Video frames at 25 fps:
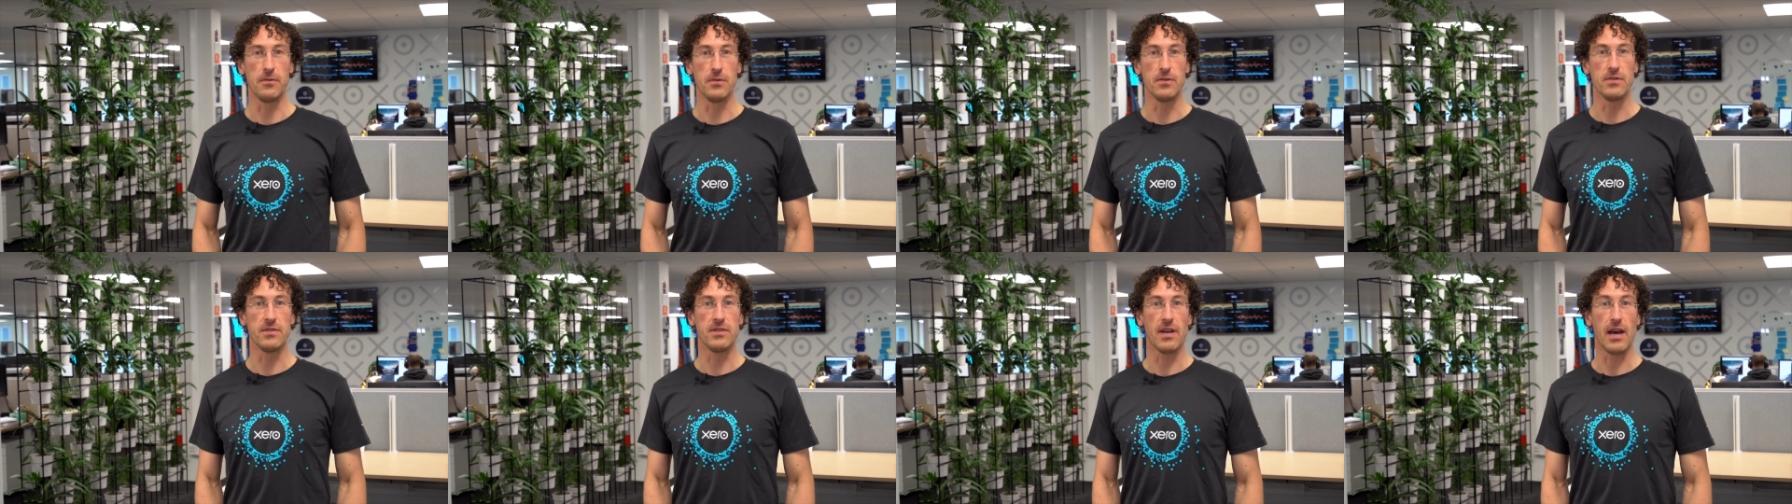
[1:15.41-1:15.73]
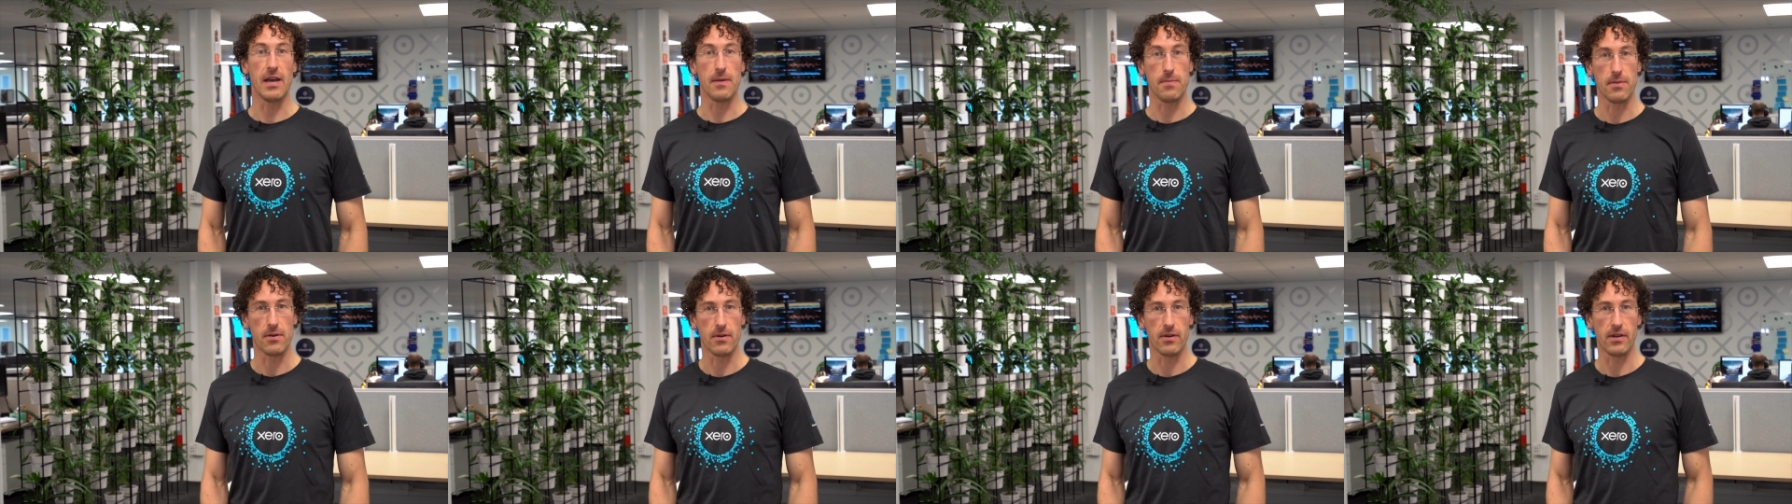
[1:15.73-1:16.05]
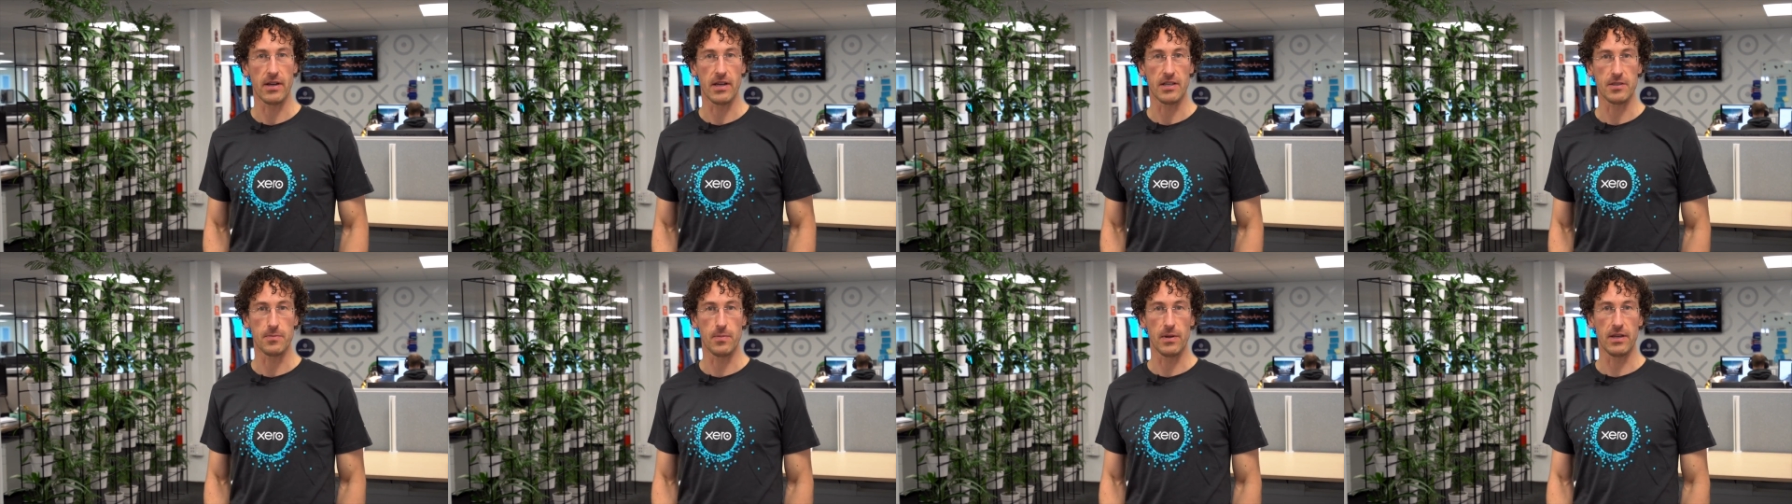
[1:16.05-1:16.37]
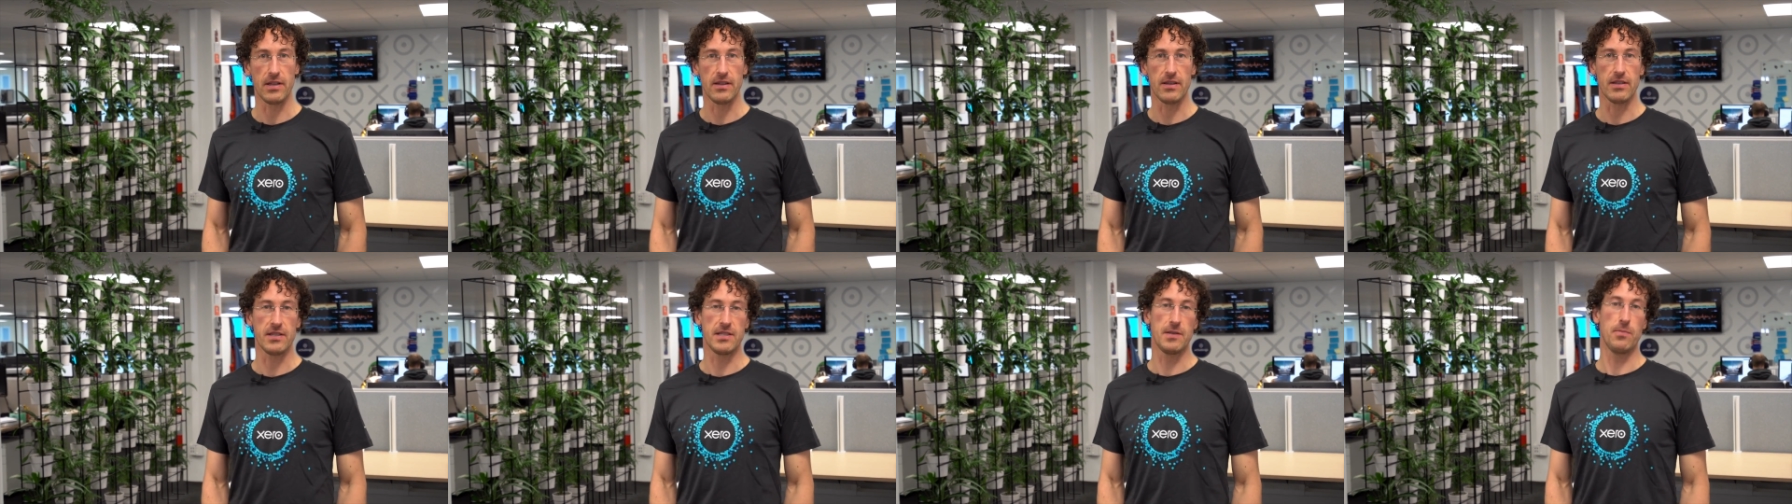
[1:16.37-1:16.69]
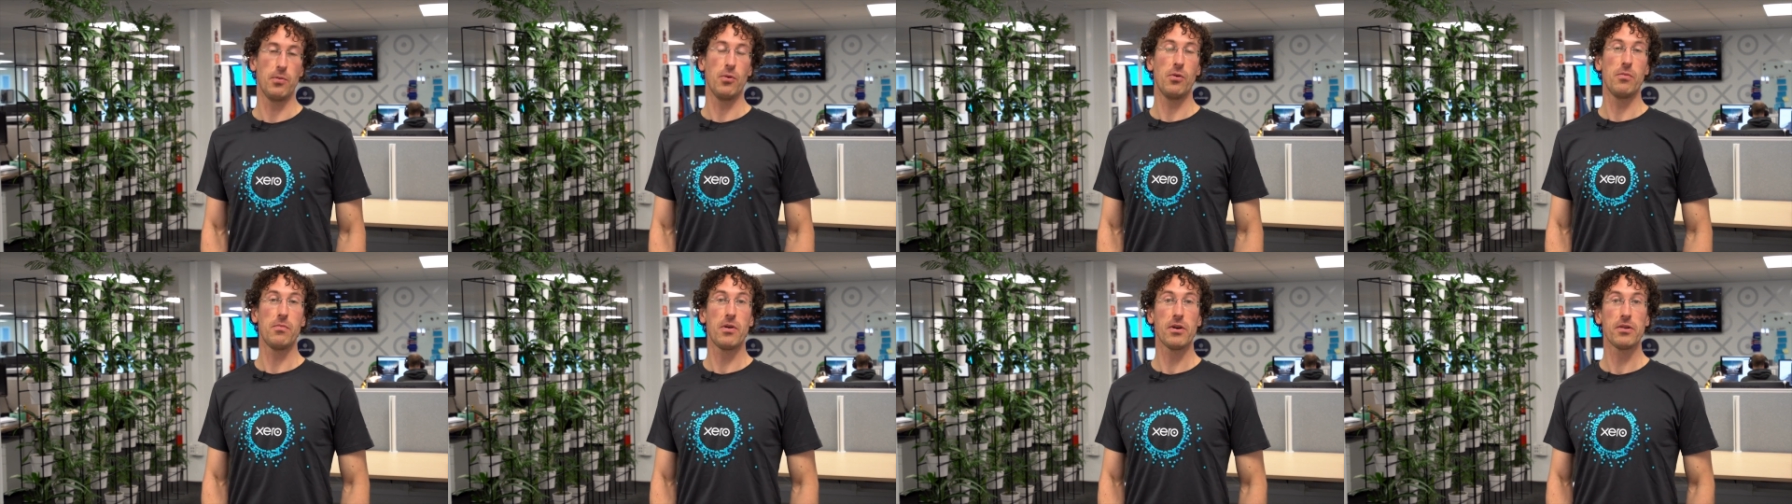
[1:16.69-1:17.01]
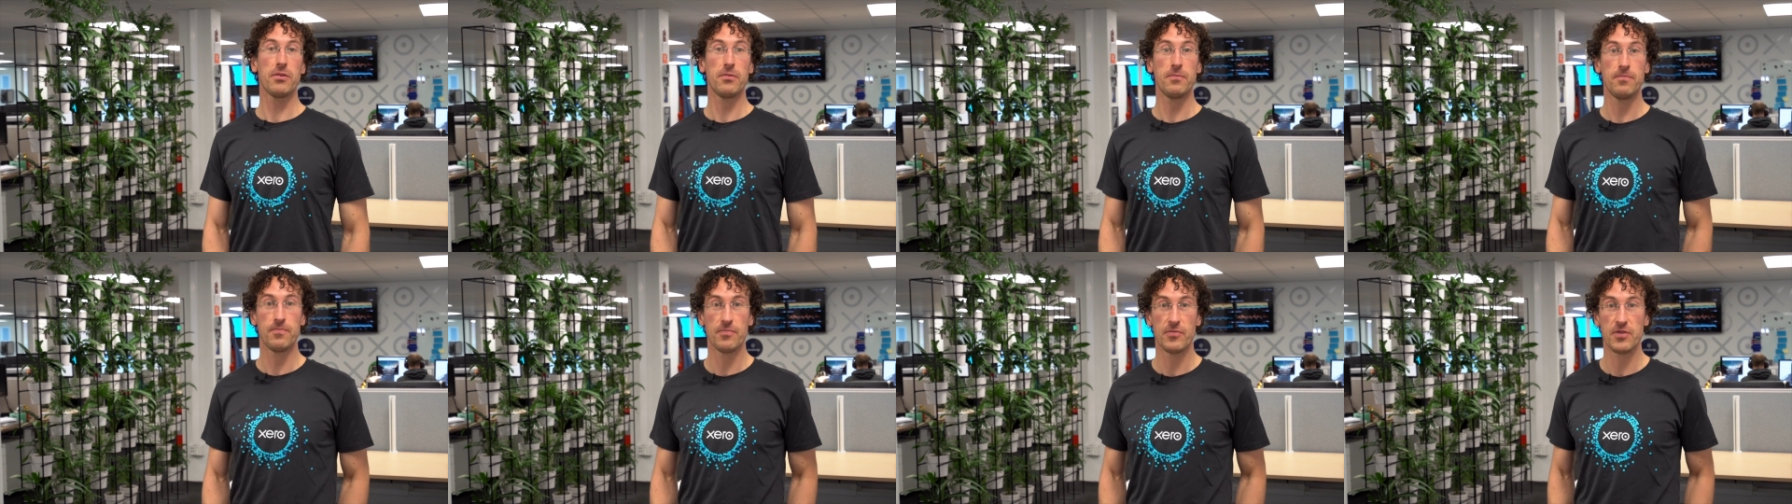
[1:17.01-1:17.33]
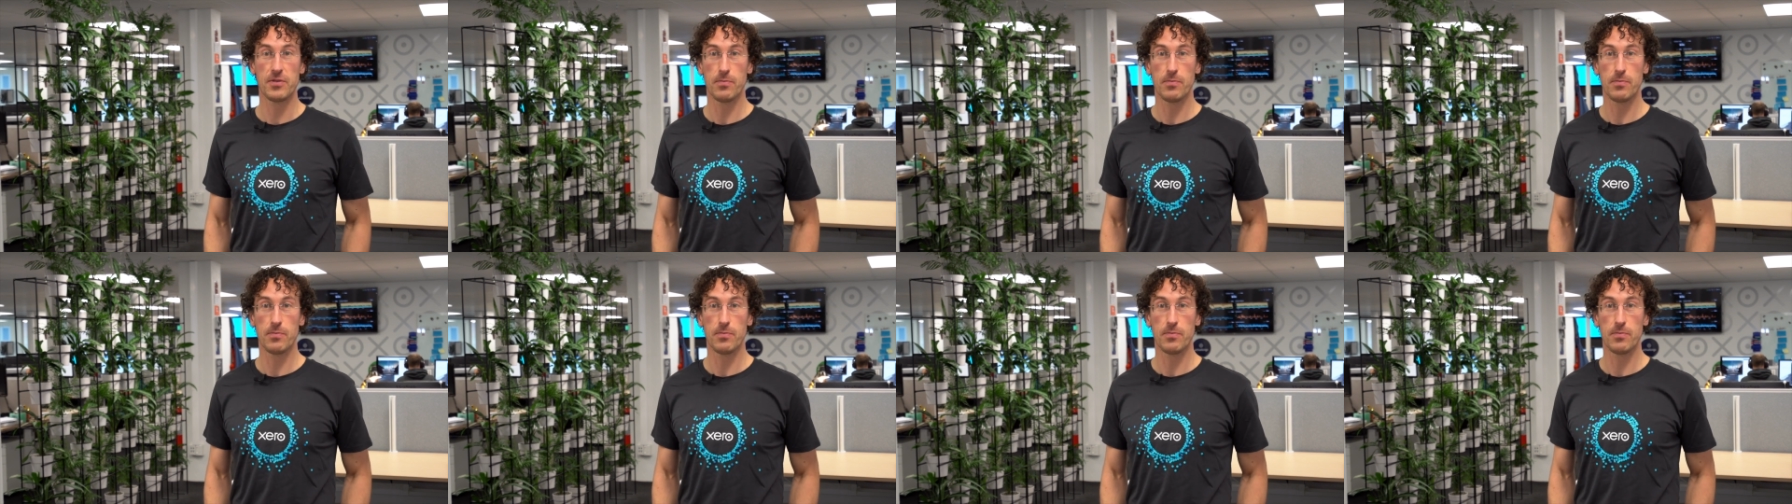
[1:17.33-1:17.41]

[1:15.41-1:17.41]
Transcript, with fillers: used API has been the support model.